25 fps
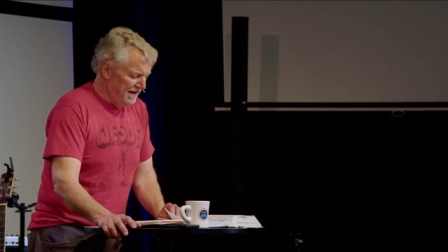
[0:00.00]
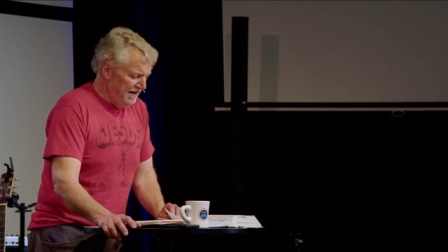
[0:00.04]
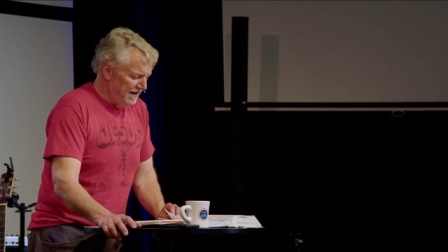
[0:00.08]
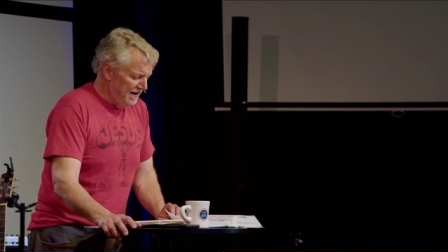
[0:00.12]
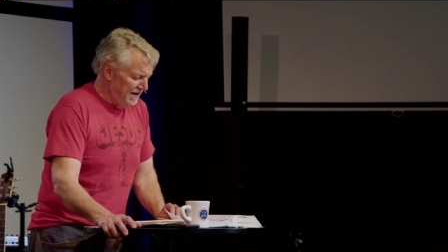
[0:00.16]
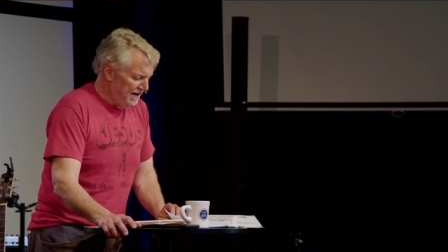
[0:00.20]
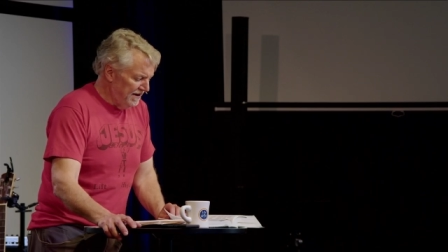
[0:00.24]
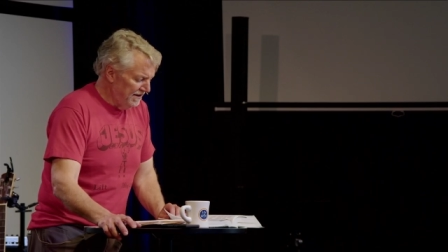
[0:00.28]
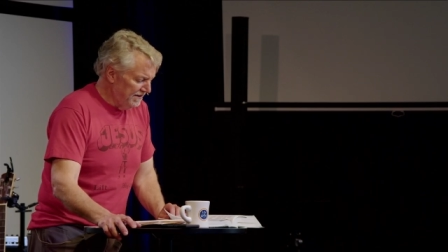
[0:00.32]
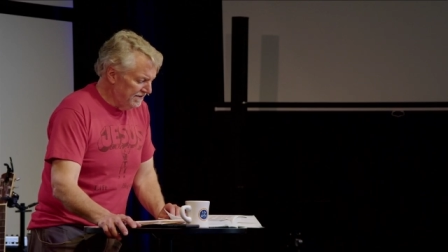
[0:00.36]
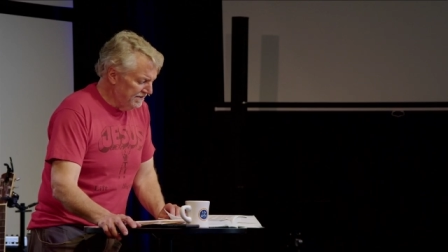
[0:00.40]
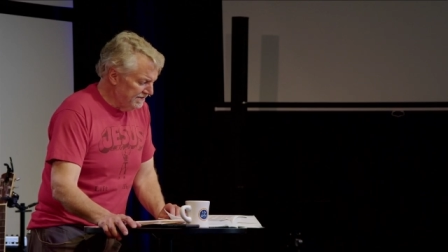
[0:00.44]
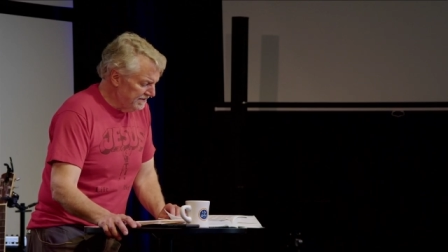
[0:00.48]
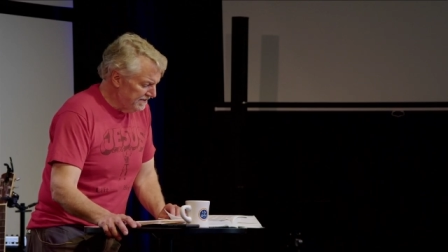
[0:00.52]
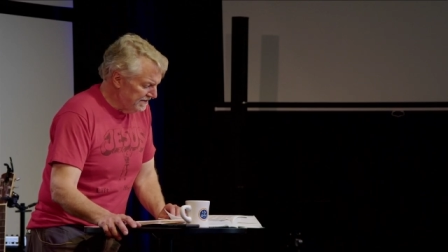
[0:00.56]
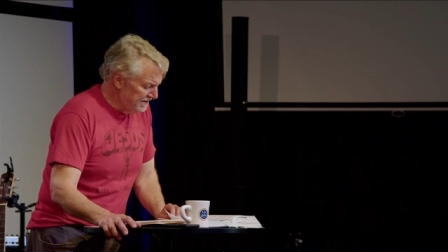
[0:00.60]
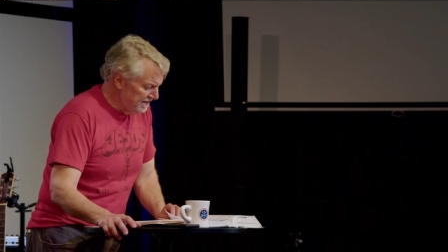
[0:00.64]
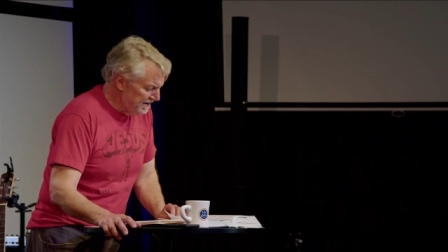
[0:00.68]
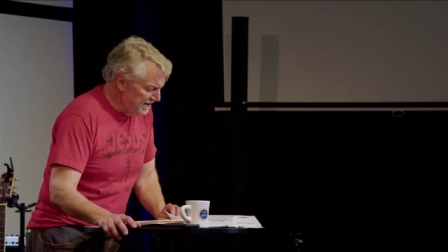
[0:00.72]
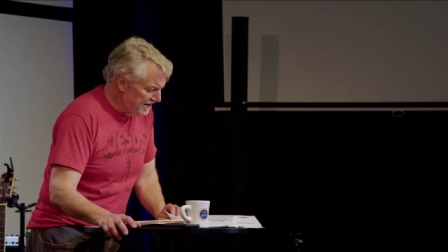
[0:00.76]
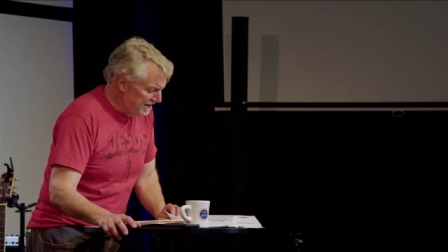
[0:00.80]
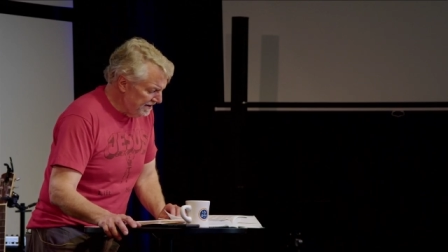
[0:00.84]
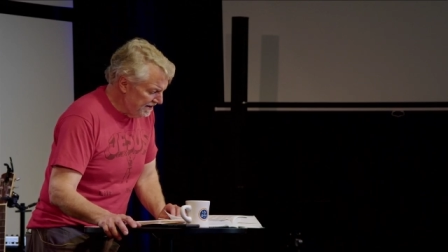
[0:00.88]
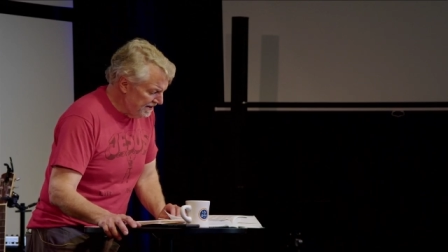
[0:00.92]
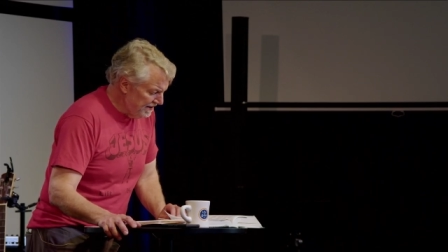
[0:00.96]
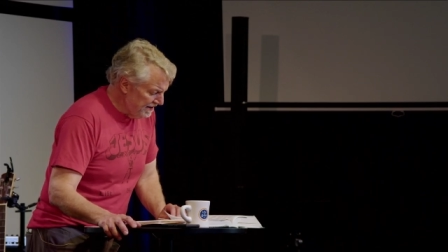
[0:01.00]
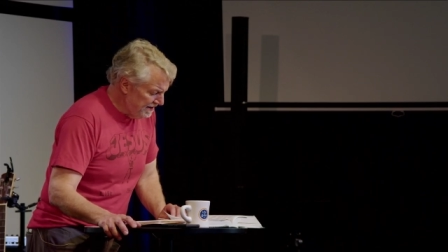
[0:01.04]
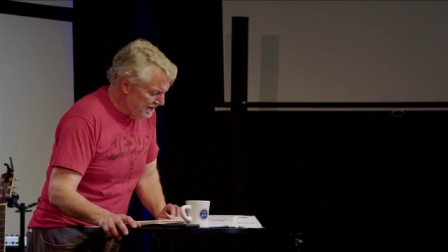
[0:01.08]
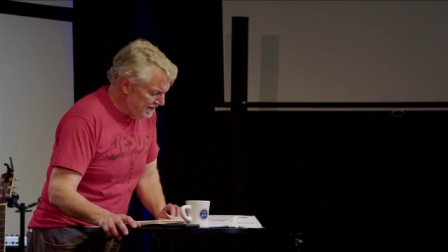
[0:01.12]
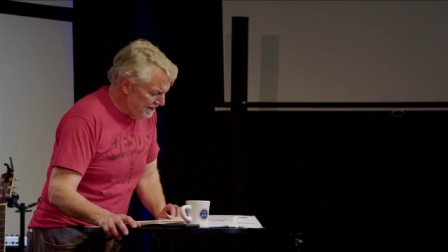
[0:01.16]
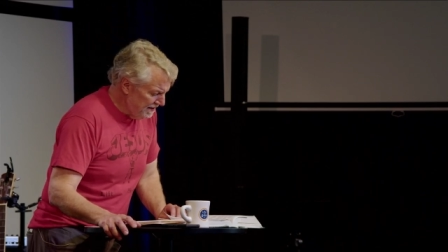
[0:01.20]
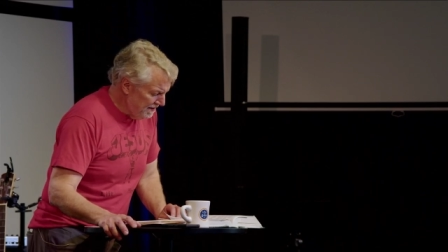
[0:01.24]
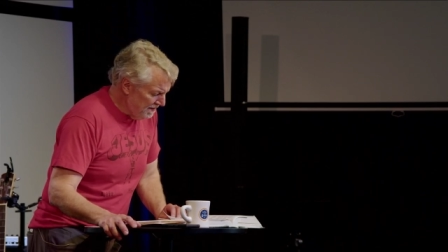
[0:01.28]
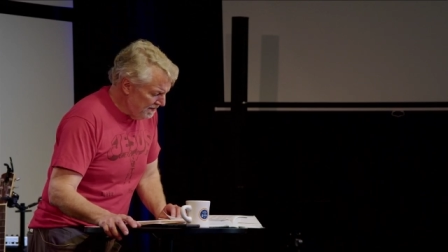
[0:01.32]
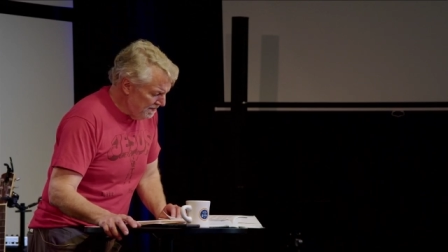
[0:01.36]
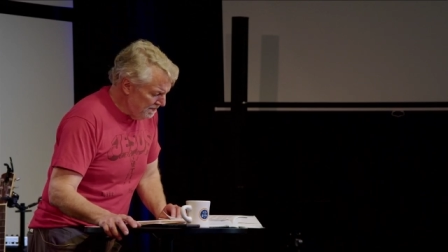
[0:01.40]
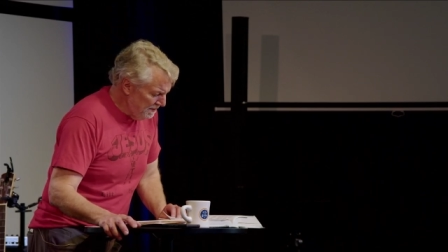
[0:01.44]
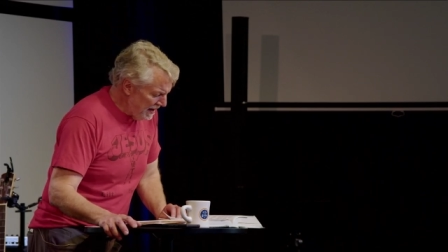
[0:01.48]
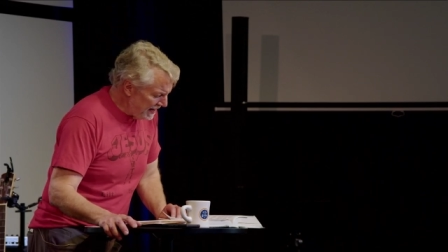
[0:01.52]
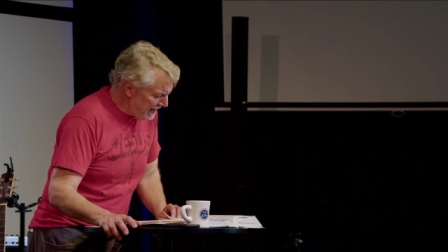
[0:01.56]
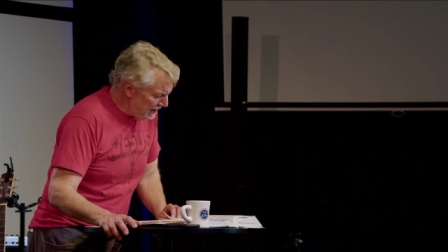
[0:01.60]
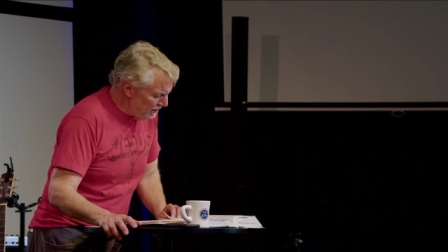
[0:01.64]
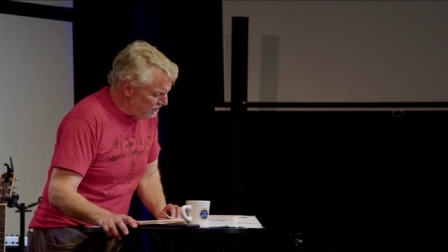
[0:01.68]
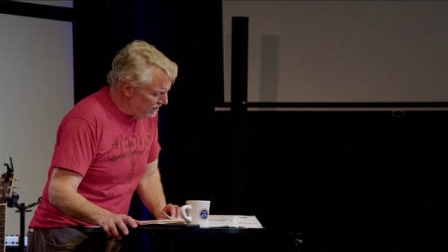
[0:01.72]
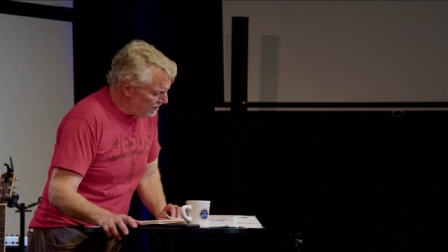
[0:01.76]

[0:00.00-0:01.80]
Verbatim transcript: You know, Many